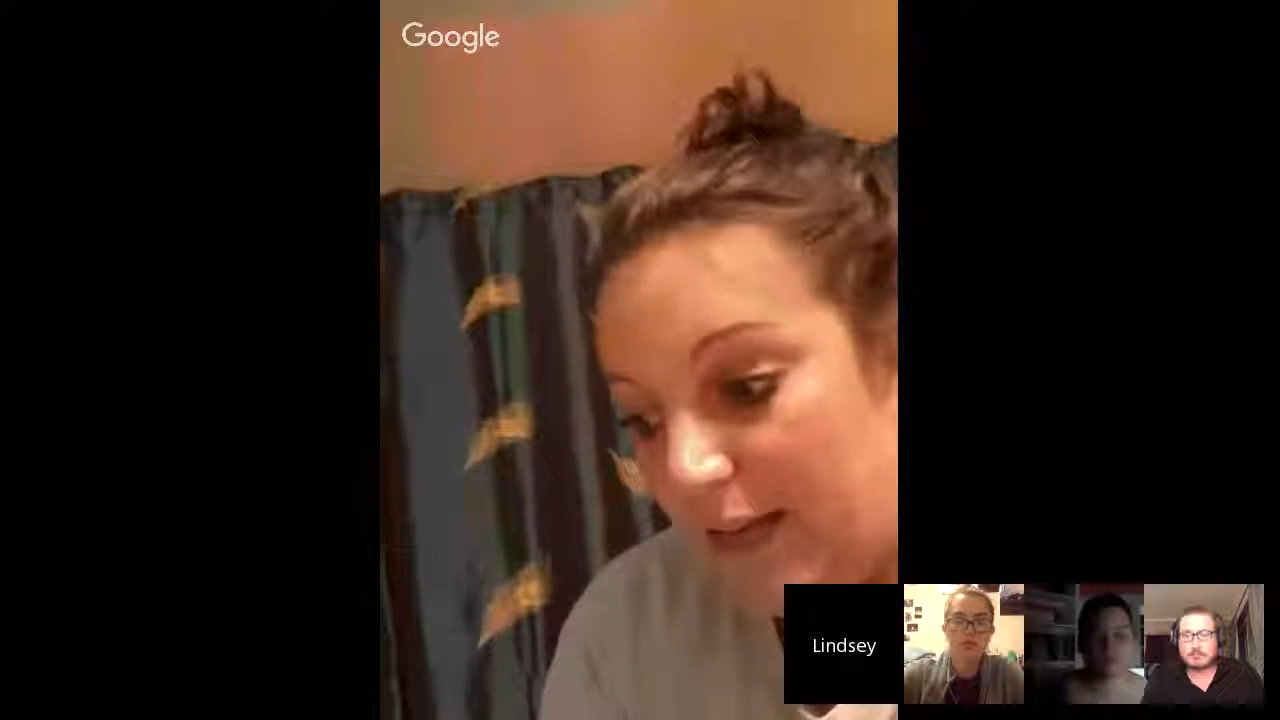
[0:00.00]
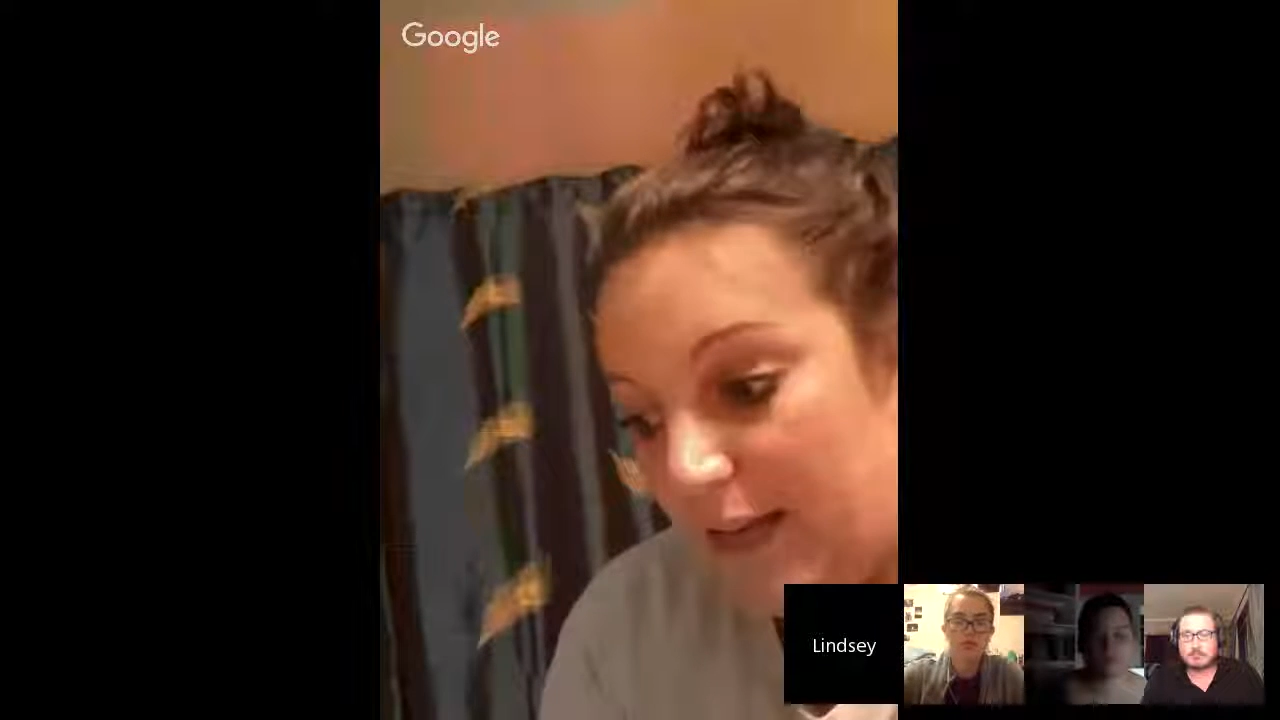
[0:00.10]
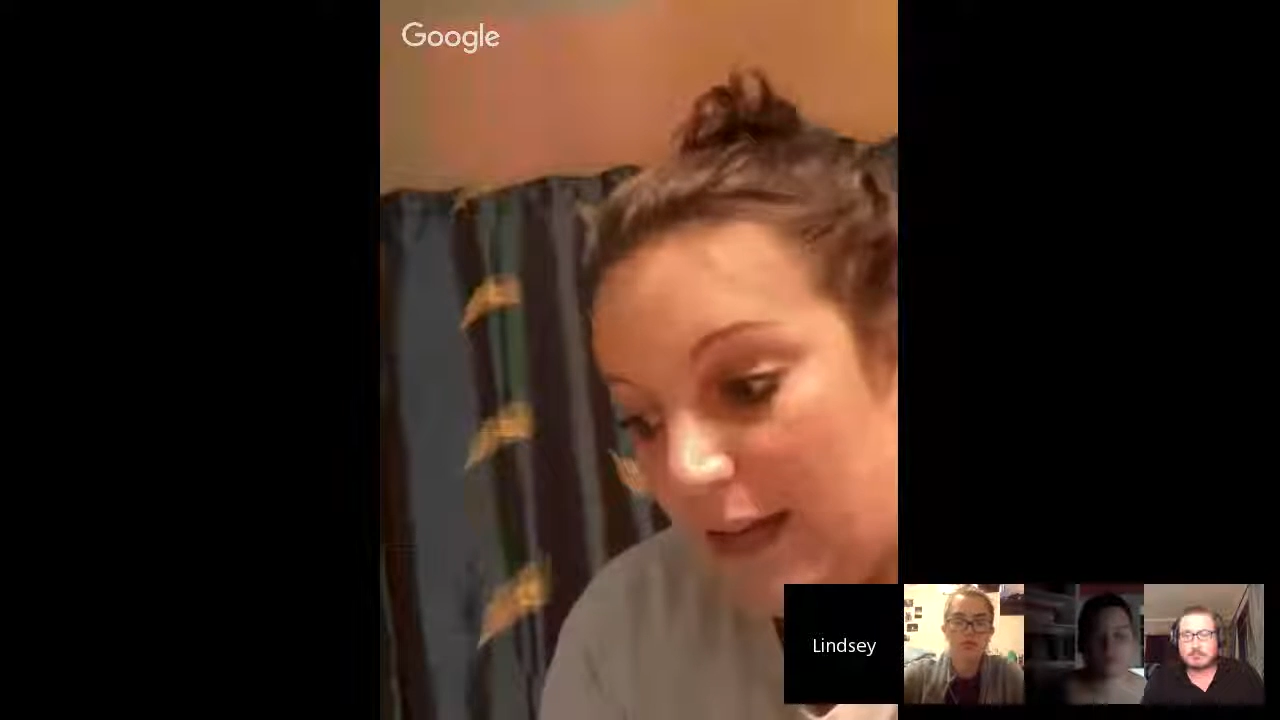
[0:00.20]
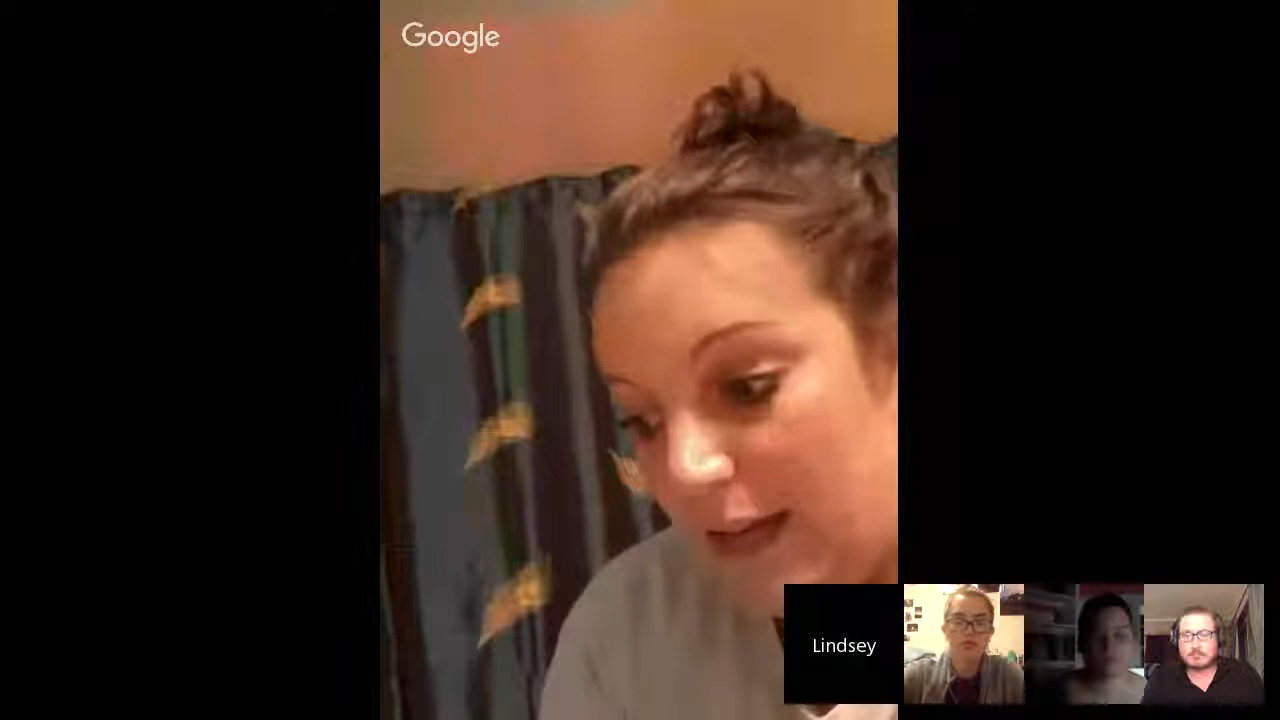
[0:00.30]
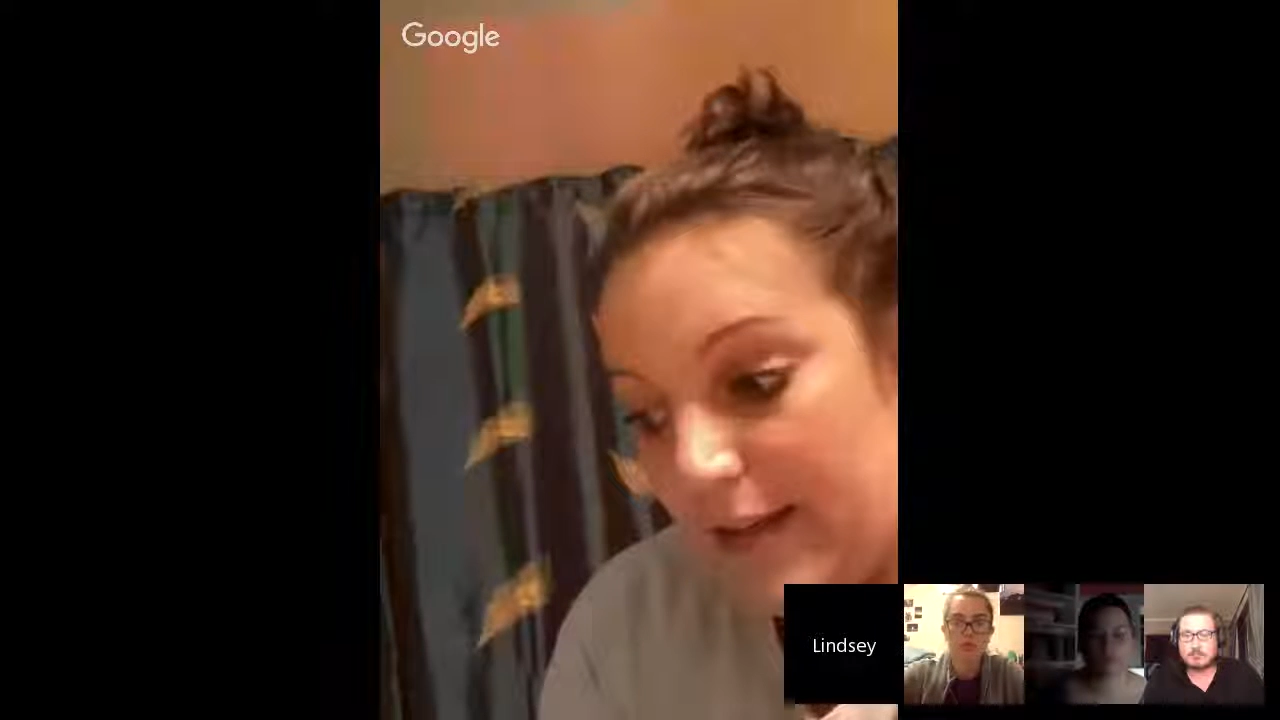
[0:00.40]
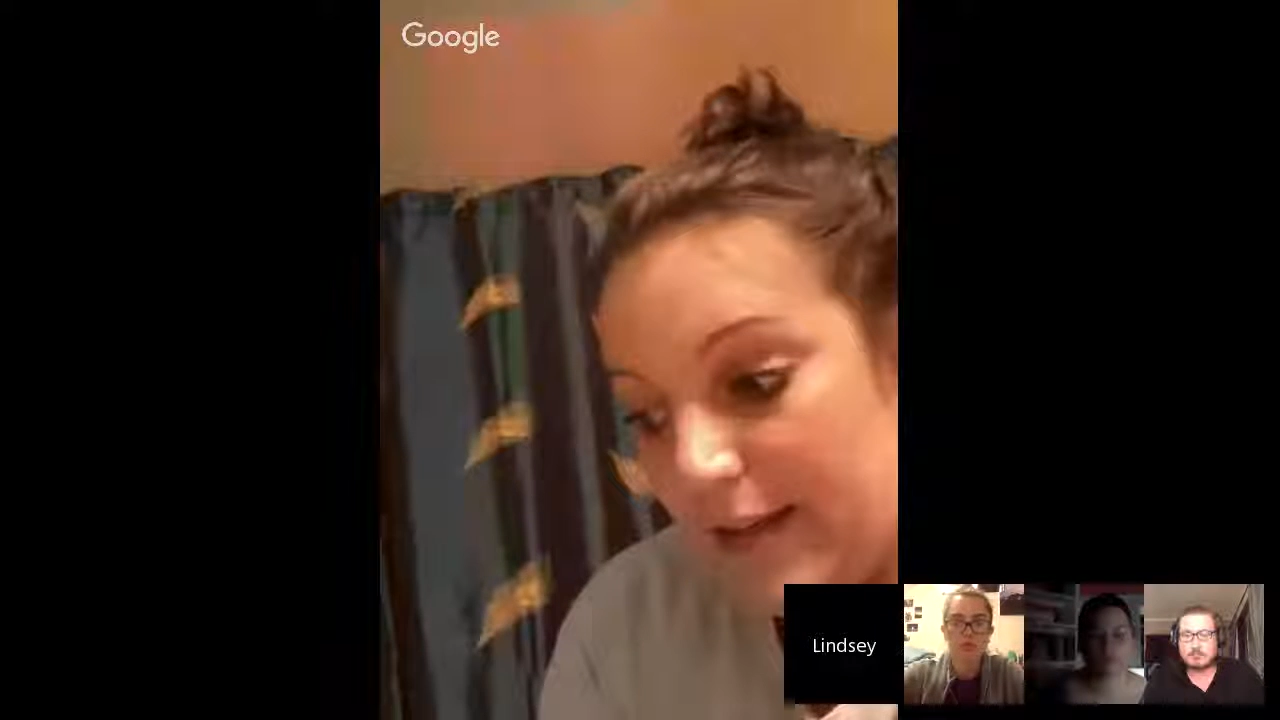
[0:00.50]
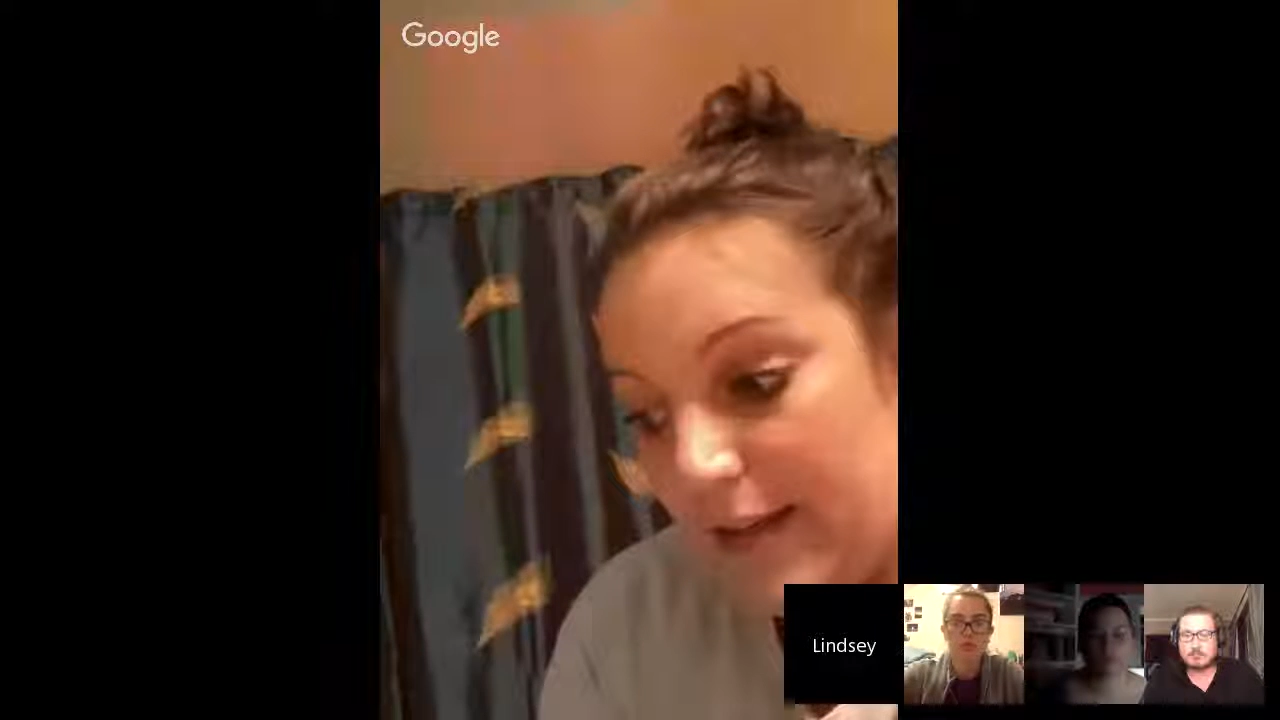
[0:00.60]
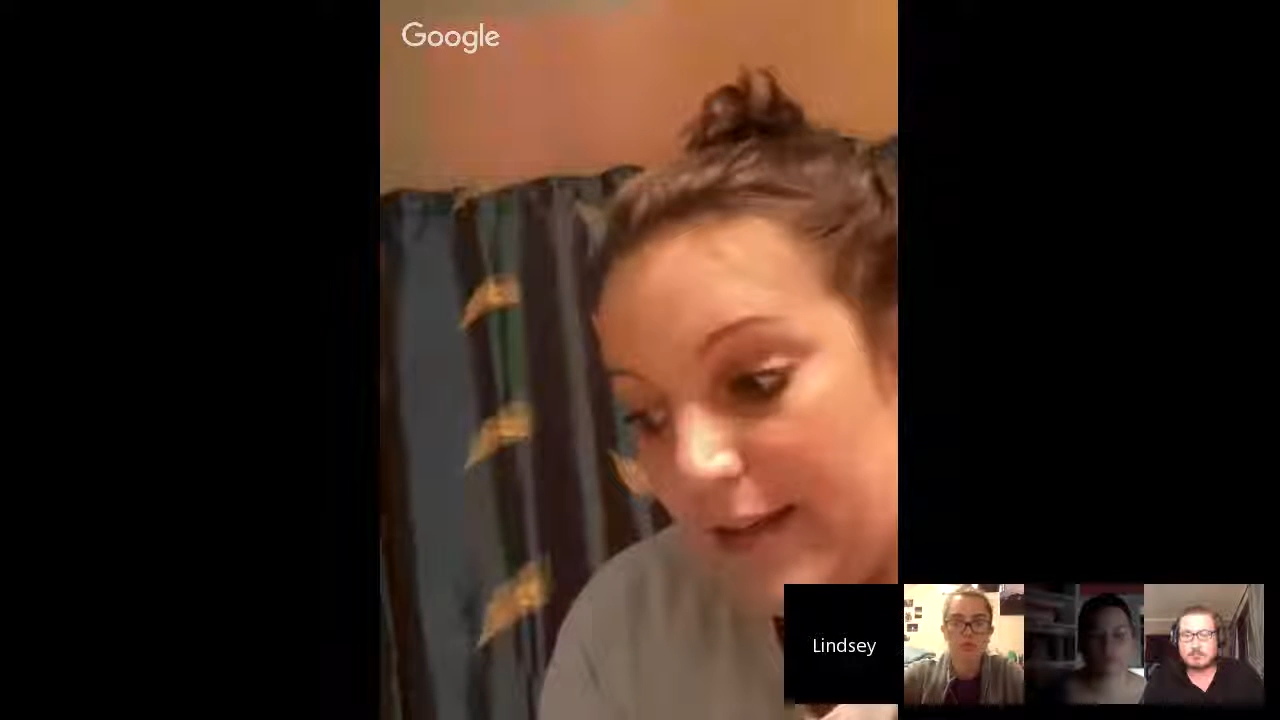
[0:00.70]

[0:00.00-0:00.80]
glass,